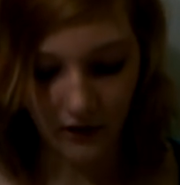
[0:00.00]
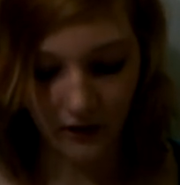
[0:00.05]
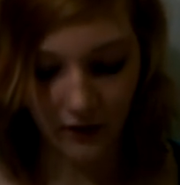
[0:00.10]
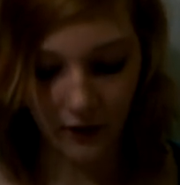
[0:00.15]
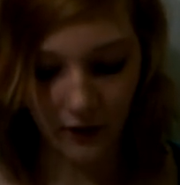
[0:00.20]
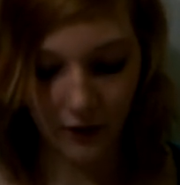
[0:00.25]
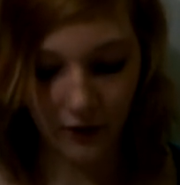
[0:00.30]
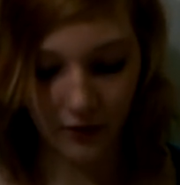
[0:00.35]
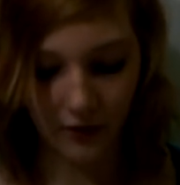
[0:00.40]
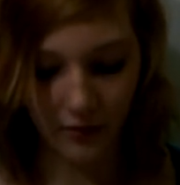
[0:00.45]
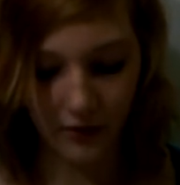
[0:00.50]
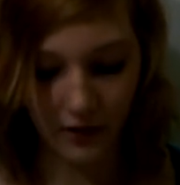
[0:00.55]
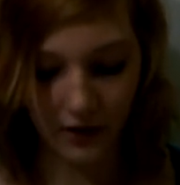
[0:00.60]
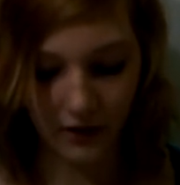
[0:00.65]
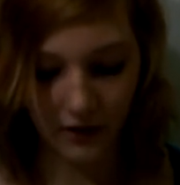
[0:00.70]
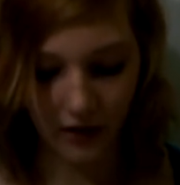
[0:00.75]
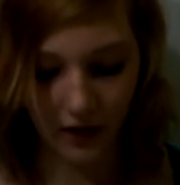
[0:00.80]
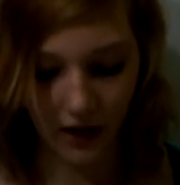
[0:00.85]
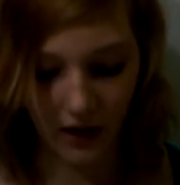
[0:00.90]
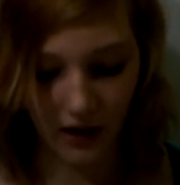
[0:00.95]
for
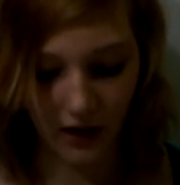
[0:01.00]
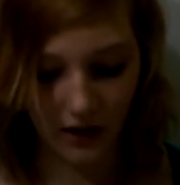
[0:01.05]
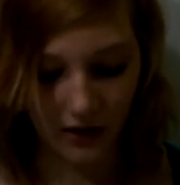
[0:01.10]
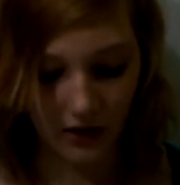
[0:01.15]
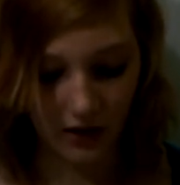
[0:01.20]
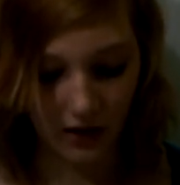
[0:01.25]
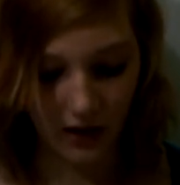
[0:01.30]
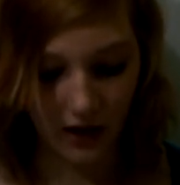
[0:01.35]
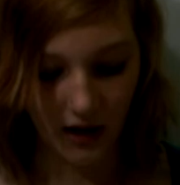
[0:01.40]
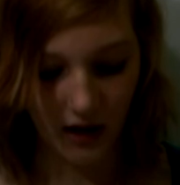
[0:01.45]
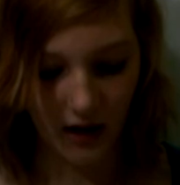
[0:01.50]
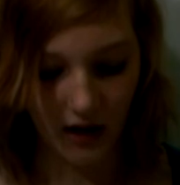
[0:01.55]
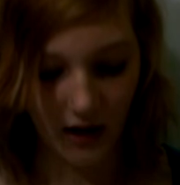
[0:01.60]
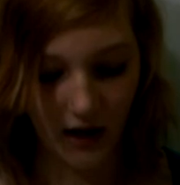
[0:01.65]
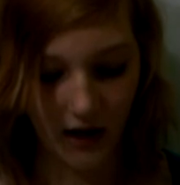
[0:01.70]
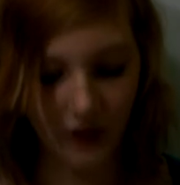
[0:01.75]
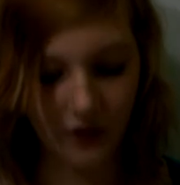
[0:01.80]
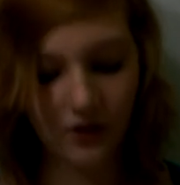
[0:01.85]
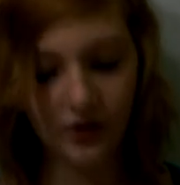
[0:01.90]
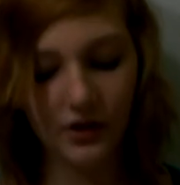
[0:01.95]
Omar Renee, to get an
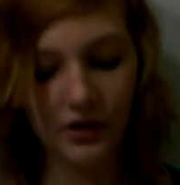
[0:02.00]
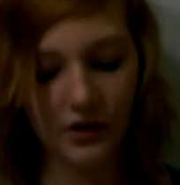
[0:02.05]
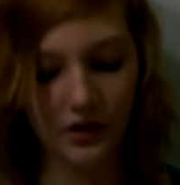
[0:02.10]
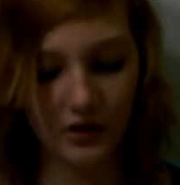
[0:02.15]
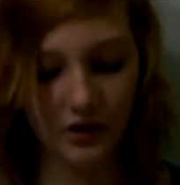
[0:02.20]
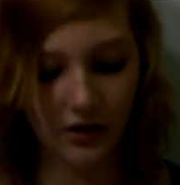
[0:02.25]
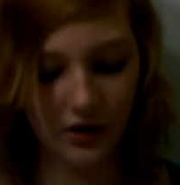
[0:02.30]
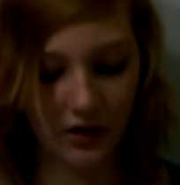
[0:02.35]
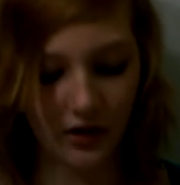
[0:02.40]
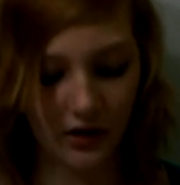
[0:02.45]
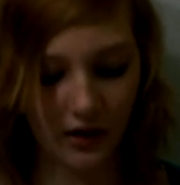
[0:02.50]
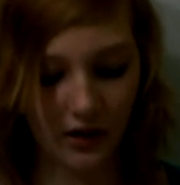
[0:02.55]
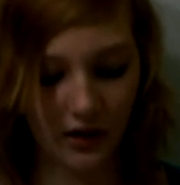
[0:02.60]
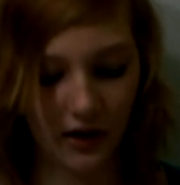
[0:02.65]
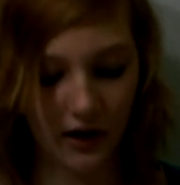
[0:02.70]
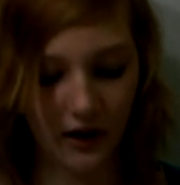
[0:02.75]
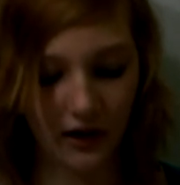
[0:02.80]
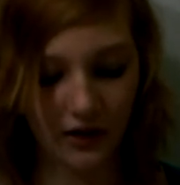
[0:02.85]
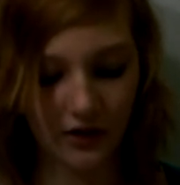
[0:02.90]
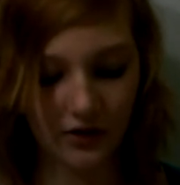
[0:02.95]

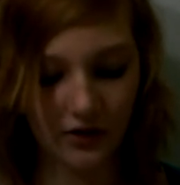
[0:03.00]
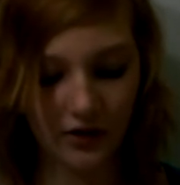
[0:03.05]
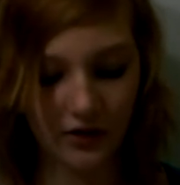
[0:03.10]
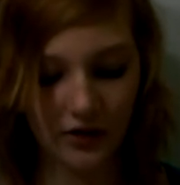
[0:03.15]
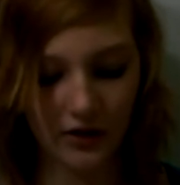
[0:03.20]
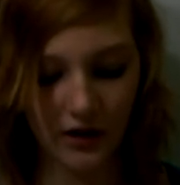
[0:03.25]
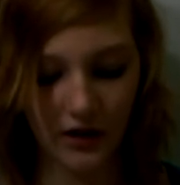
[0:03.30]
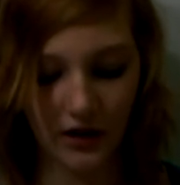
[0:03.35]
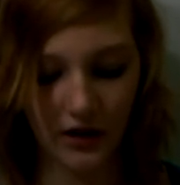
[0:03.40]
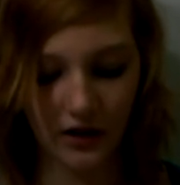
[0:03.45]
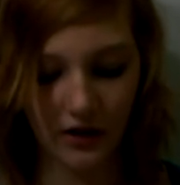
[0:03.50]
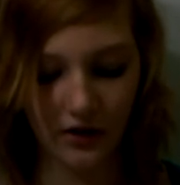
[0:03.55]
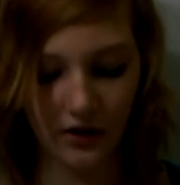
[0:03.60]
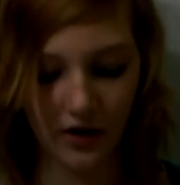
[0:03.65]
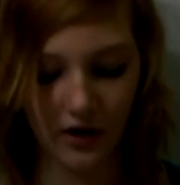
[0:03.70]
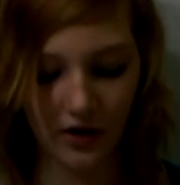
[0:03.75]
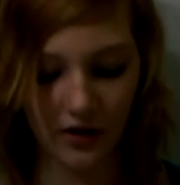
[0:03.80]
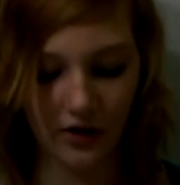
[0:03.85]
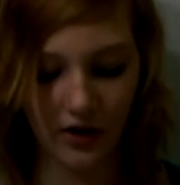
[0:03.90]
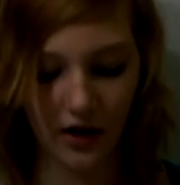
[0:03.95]
extra
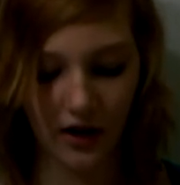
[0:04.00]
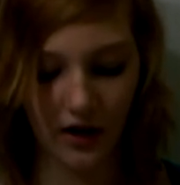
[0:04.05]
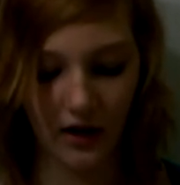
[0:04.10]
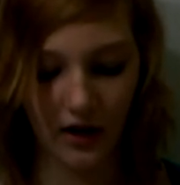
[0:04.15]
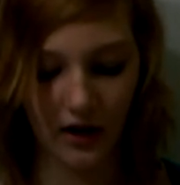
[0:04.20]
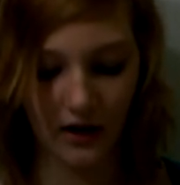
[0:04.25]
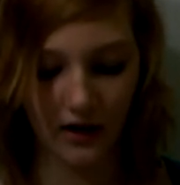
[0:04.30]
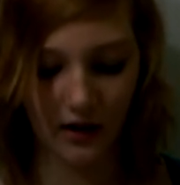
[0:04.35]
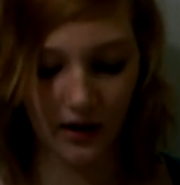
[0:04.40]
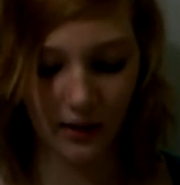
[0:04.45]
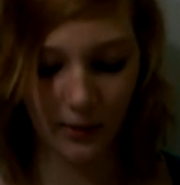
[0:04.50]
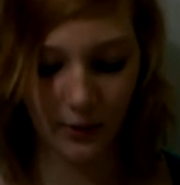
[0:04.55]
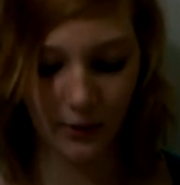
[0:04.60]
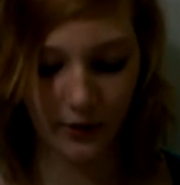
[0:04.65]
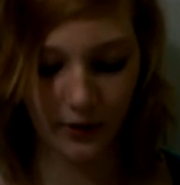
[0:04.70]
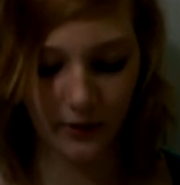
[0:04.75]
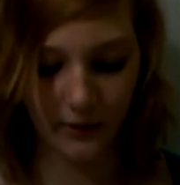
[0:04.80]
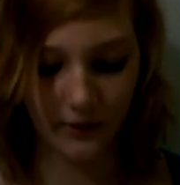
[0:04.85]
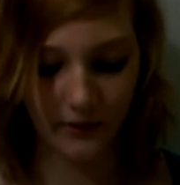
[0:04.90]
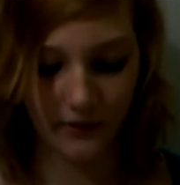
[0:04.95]
security check at the
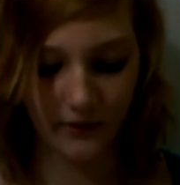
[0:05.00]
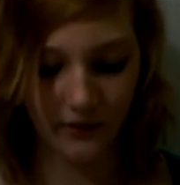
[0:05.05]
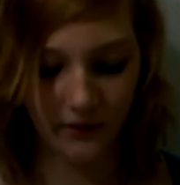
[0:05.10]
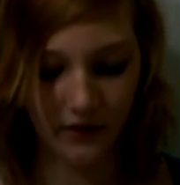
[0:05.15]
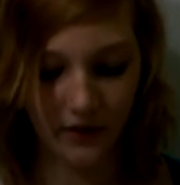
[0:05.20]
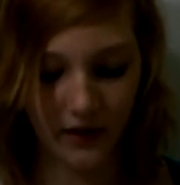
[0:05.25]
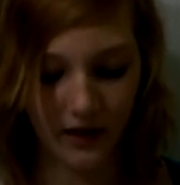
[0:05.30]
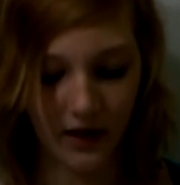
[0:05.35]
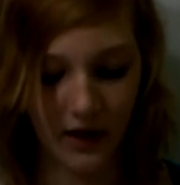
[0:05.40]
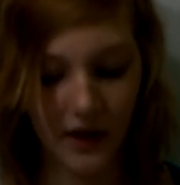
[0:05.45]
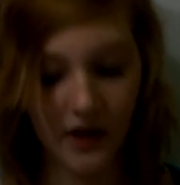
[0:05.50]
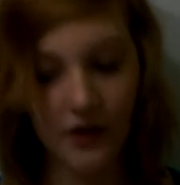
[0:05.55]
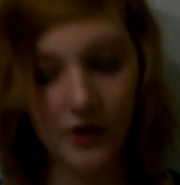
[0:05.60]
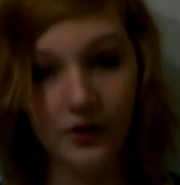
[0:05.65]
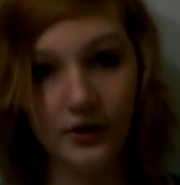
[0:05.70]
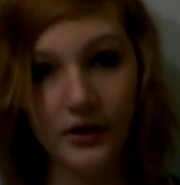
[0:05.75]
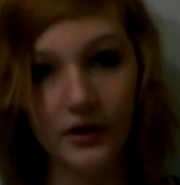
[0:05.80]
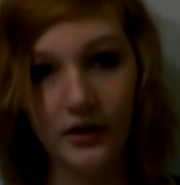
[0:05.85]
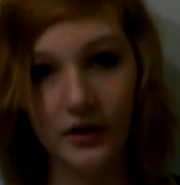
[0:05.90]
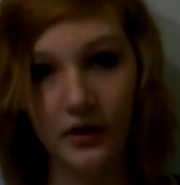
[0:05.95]
airport. He
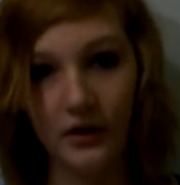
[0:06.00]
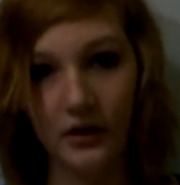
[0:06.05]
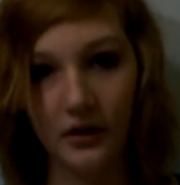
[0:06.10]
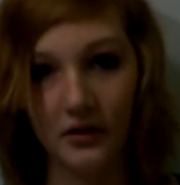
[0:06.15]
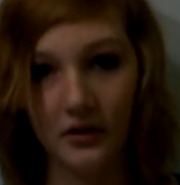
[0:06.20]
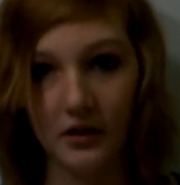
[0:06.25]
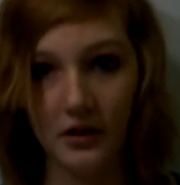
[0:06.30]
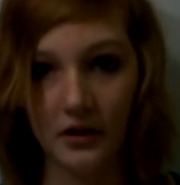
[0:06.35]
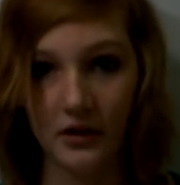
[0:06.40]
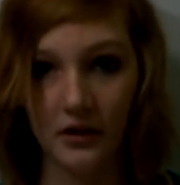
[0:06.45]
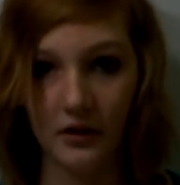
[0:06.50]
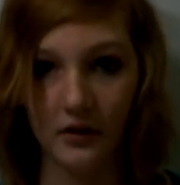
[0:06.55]
knows it's going to